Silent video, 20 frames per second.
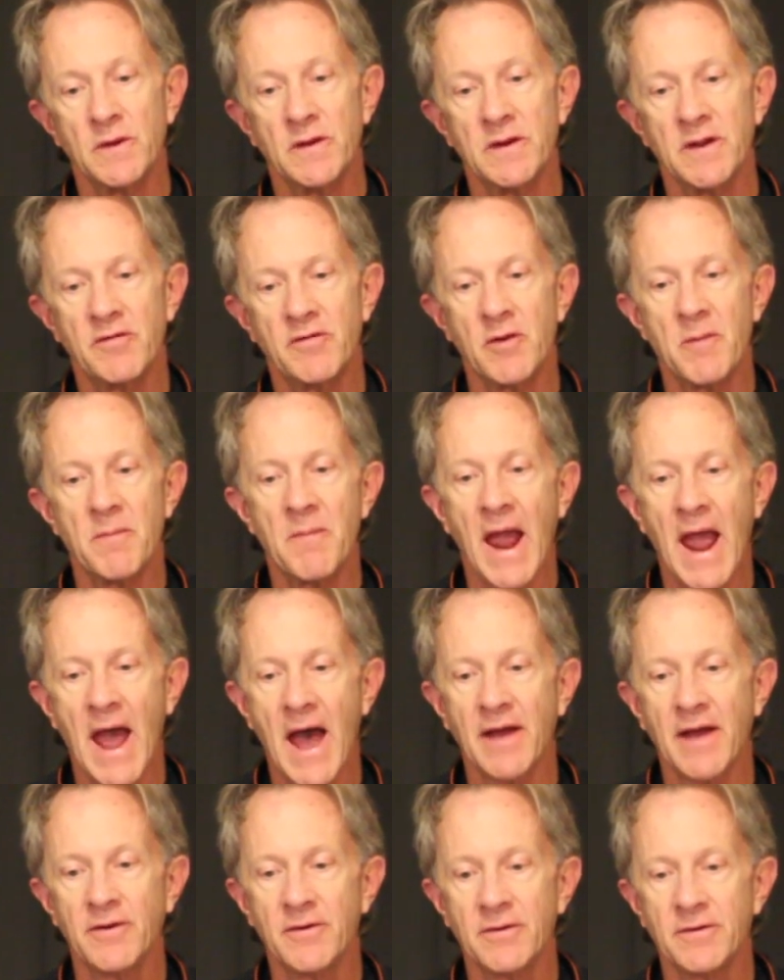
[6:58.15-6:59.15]
the different
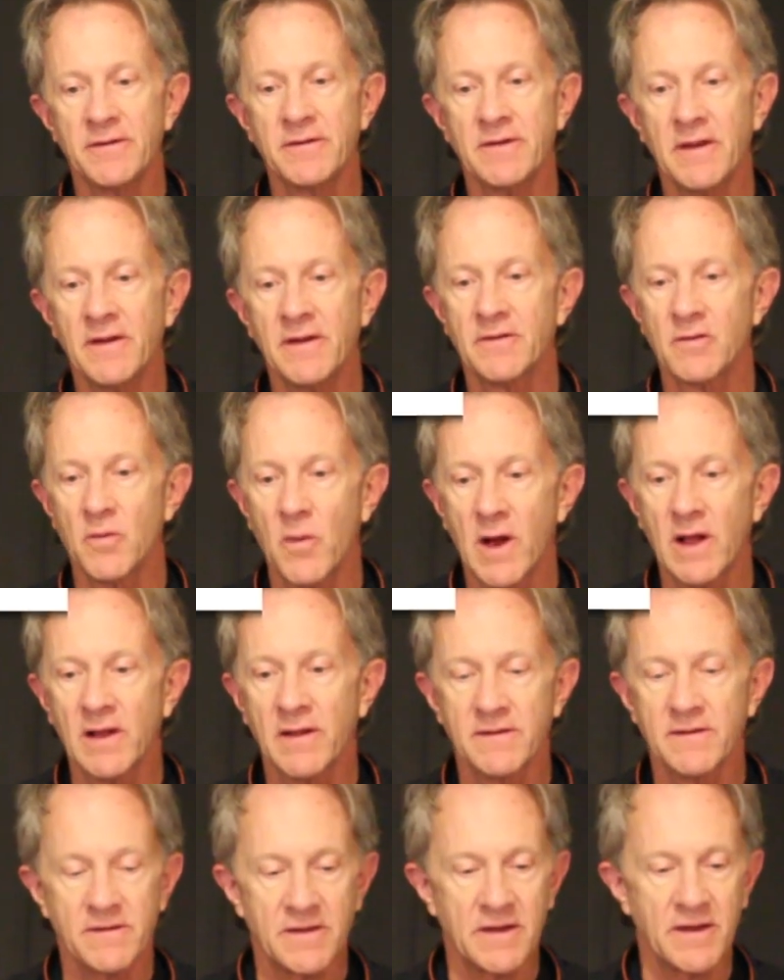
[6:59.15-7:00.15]
patterns as
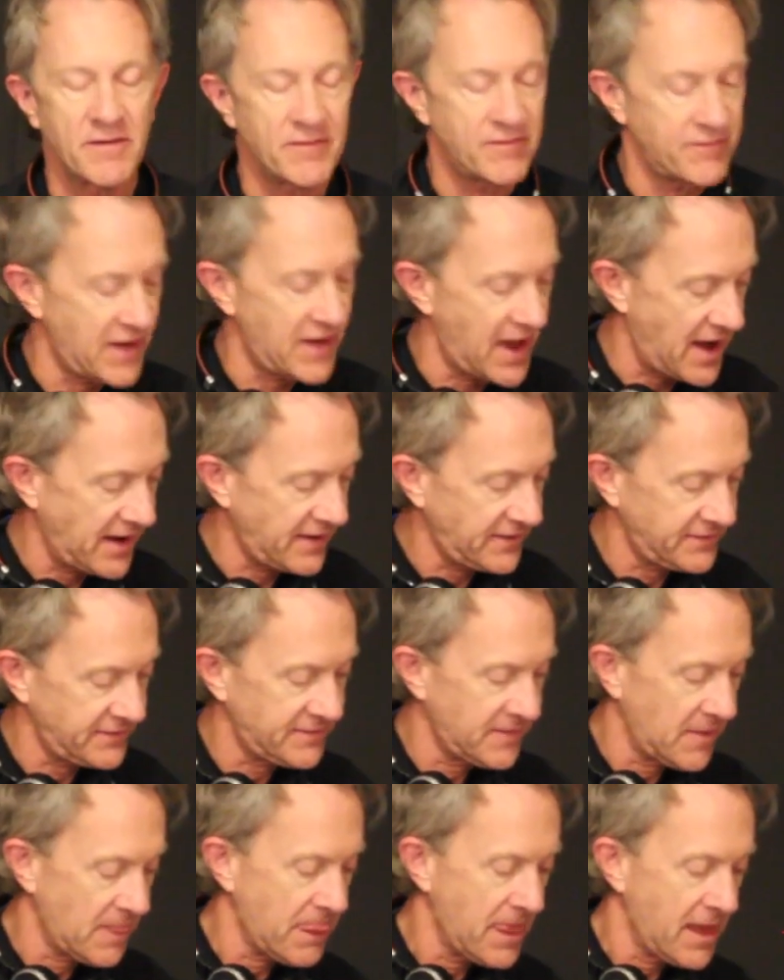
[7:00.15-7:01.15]
well as the effects,